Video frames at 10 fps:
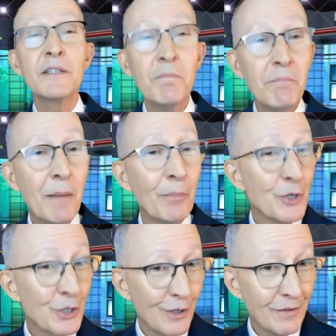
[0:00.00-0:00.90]
Member
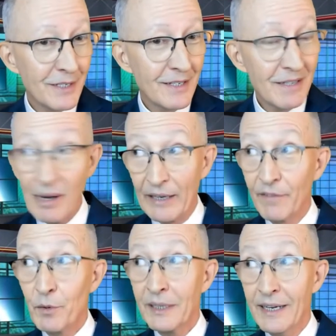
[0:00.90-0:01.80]
services. I don't
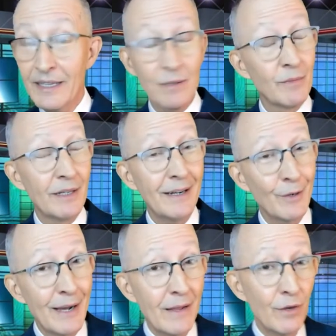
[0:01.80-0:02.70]
know what that is. Well, I don't
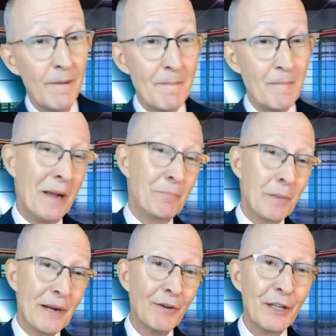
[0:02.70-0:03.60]
either. but
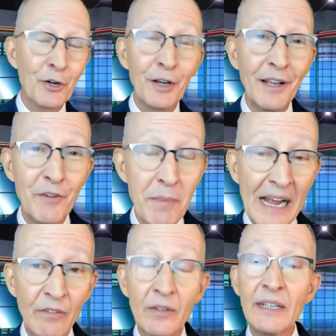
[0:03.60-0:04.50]
apparently they're going to love your
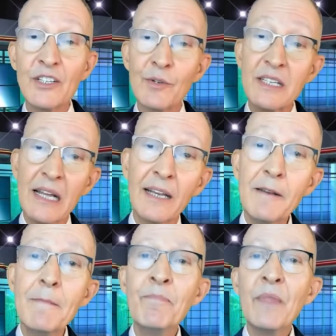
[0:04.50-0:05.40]
background. Let's go sell it.
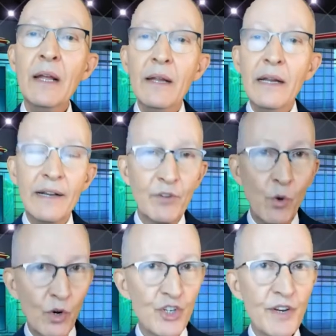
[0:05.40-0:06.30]
And of
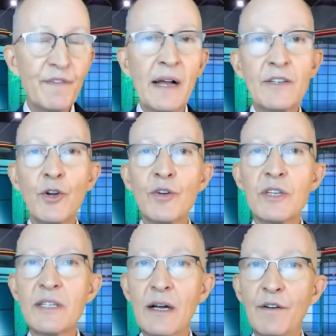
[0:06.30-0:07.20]
course, she finds
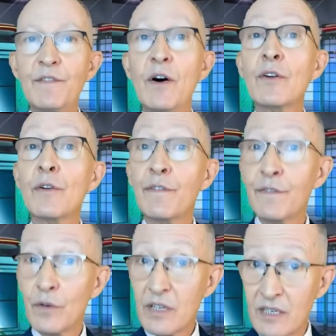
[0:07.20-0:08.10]
herself on her
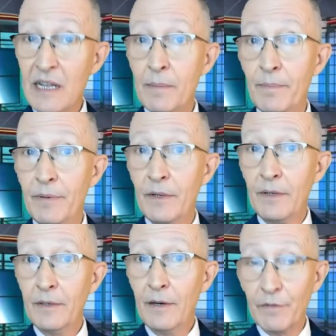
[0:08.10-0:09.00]
first step
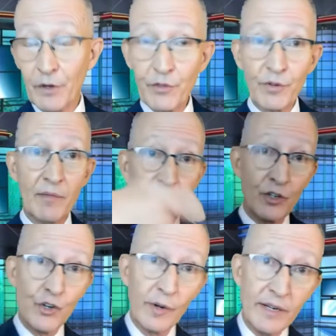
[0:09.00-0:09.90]
of her three rung
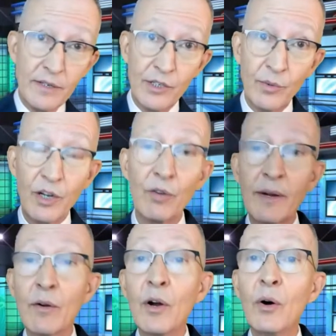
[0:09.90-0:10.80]
journey to a
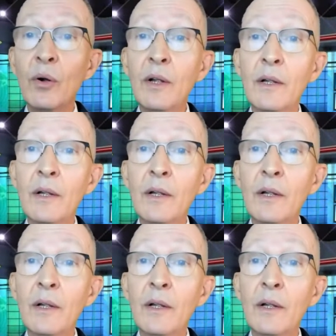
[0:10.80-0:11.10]
career goal